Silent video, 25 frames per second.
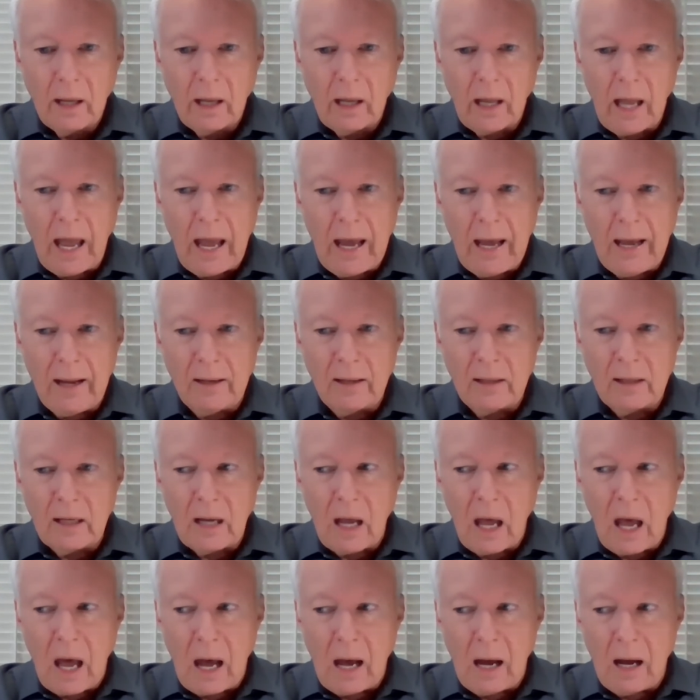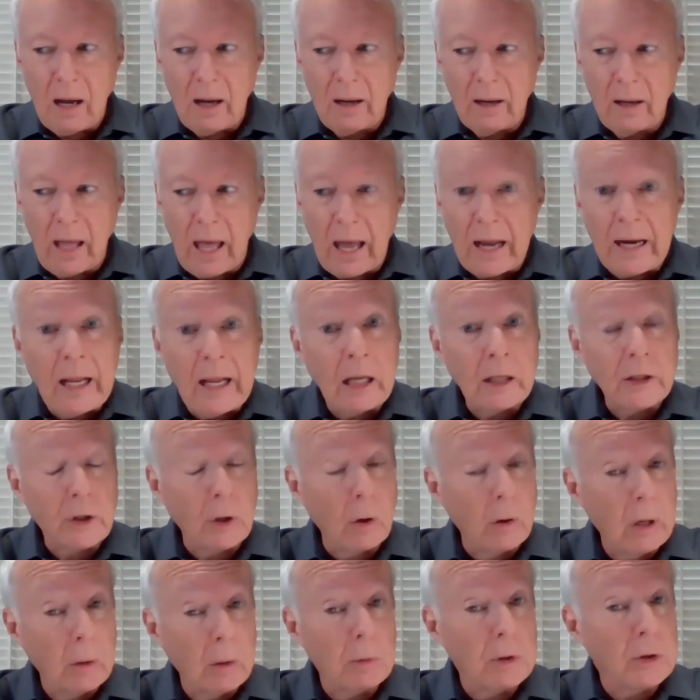and so
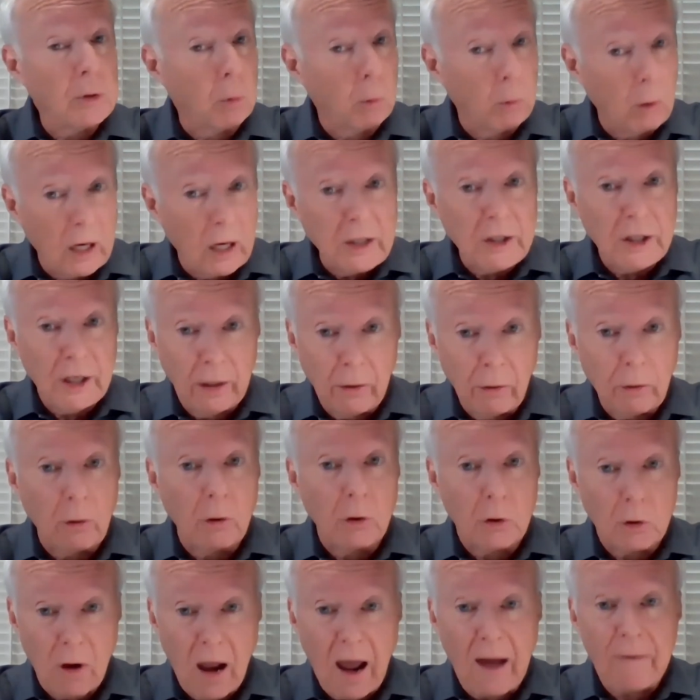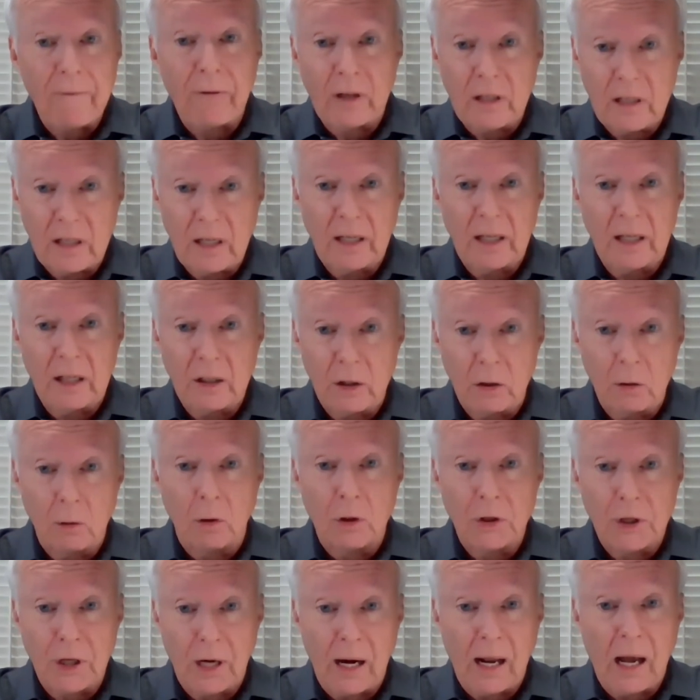he was rushing through traffic to get to
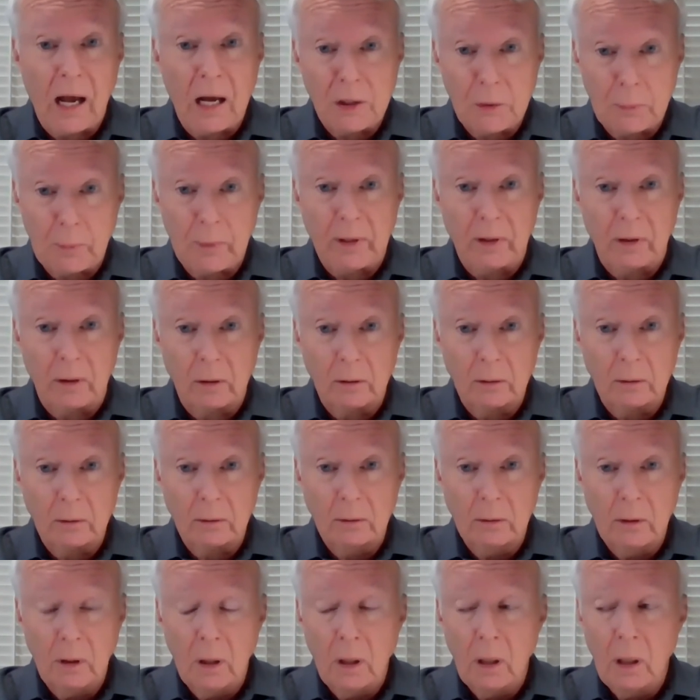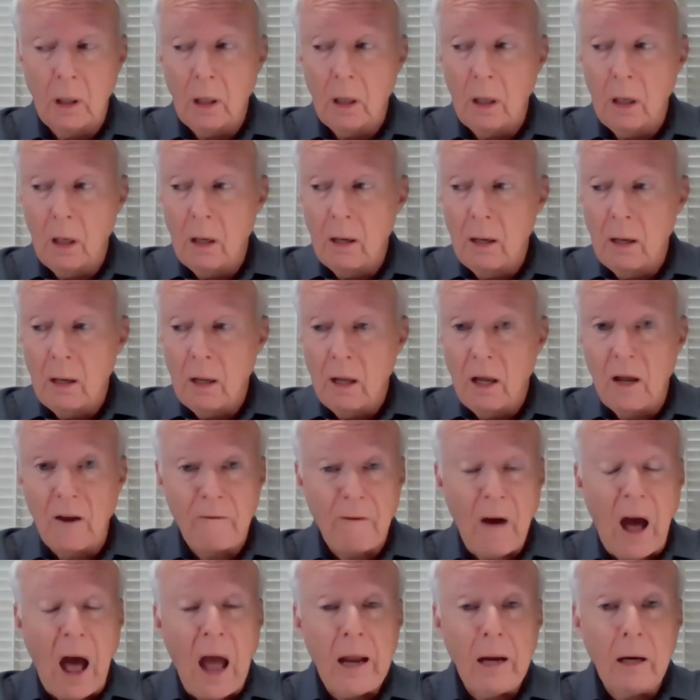Northside Hospital. If
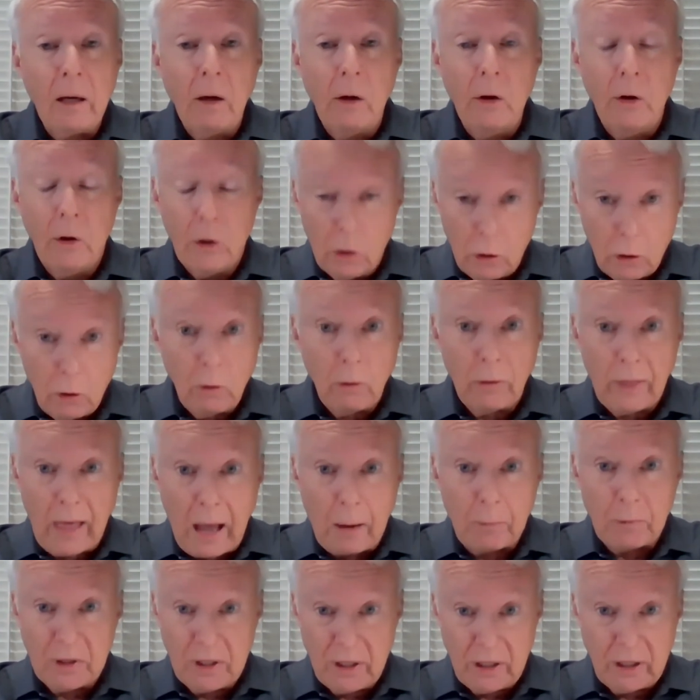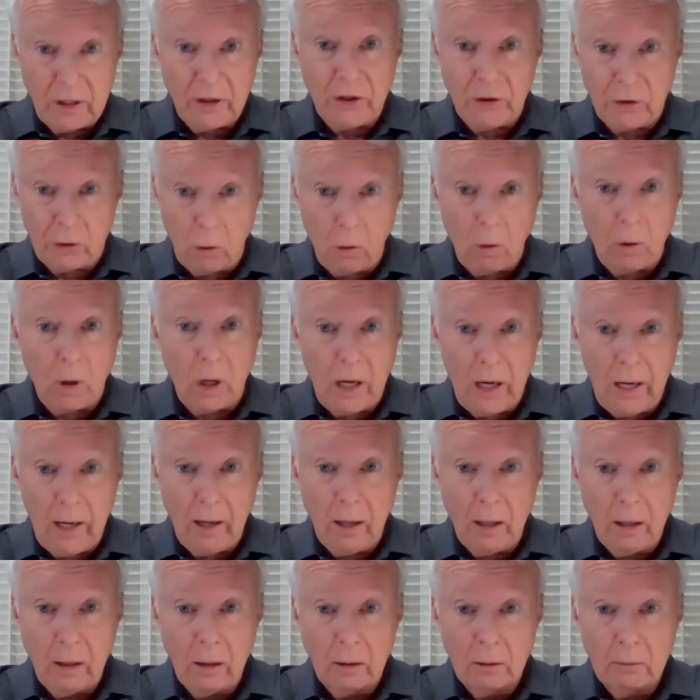I knew that was his story,
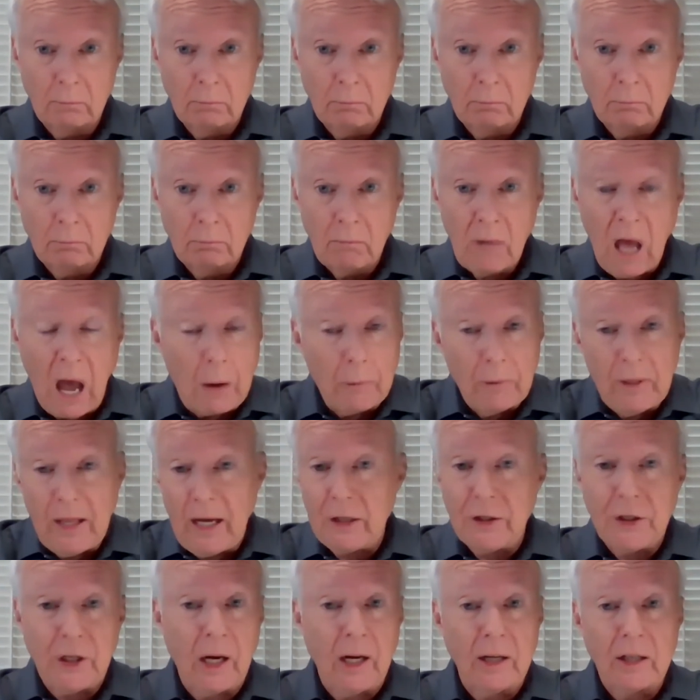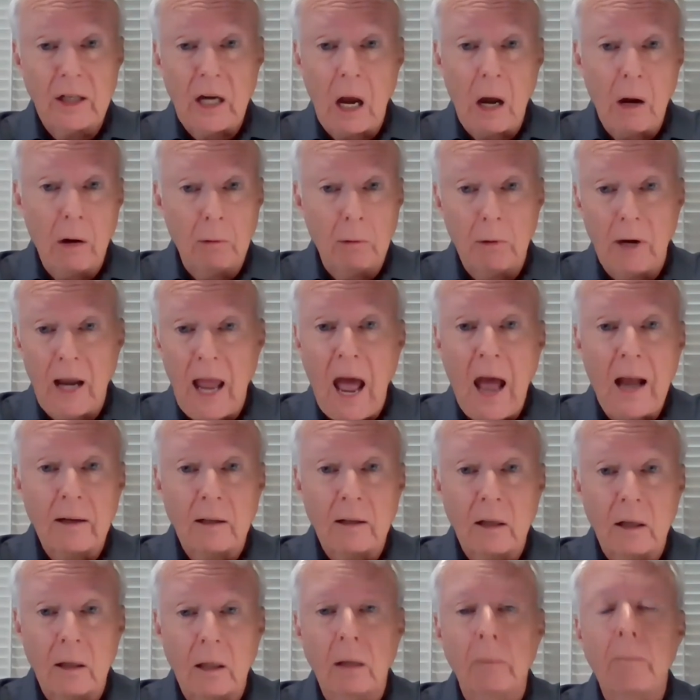how would that change how I
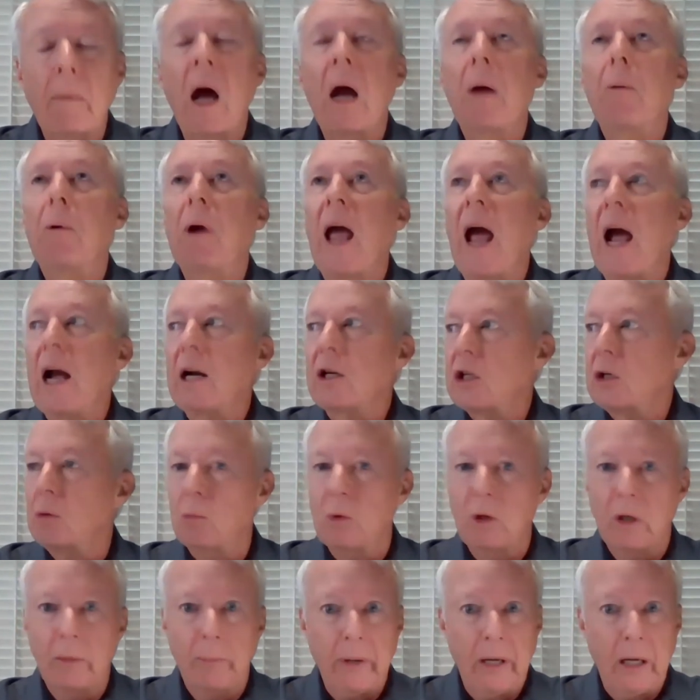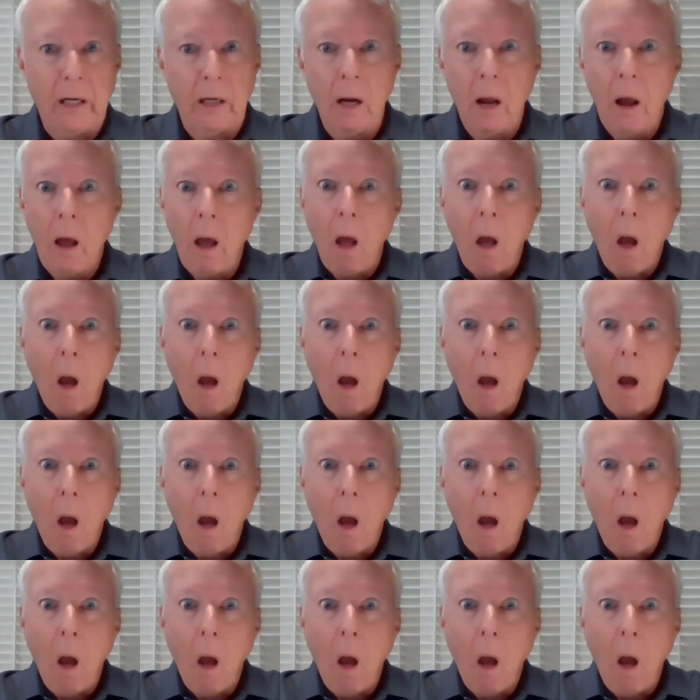reacted? And my reaction would have been,